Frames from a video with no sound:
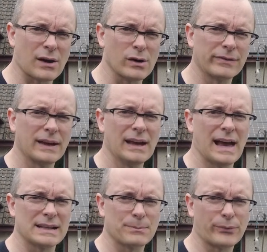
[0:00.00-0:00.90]
tariff
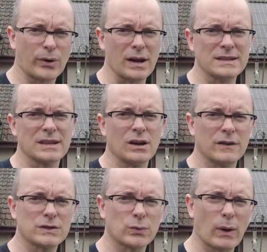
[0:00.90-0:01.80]
at a price
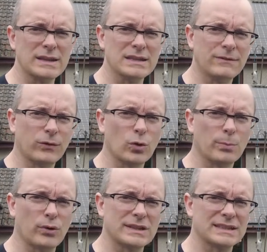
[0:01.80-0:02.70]
of
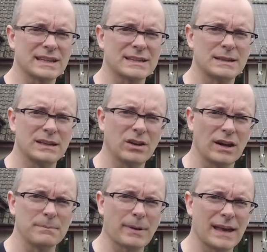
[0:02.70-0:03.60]

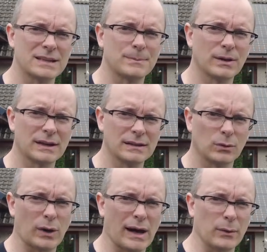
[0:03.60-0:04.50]
24.69 pence per
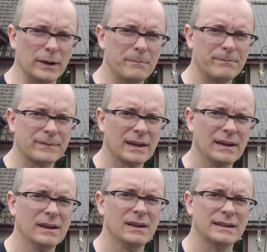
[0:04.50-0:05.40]
kilowatt hour.
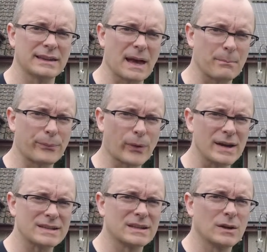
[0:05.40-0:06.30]
Now that
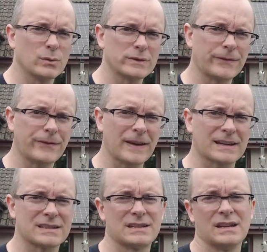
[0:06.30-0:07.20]
price was
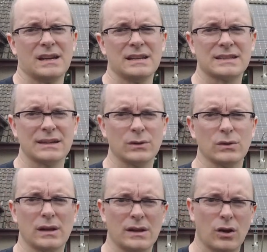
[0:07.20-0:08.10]
fixed
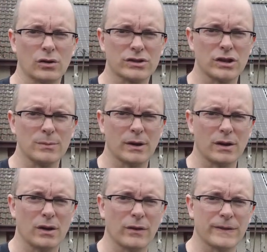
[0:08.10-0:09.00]
until October
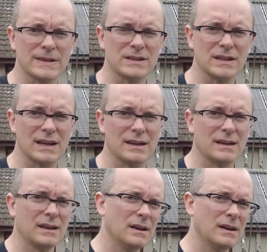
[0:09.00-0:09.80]
of this year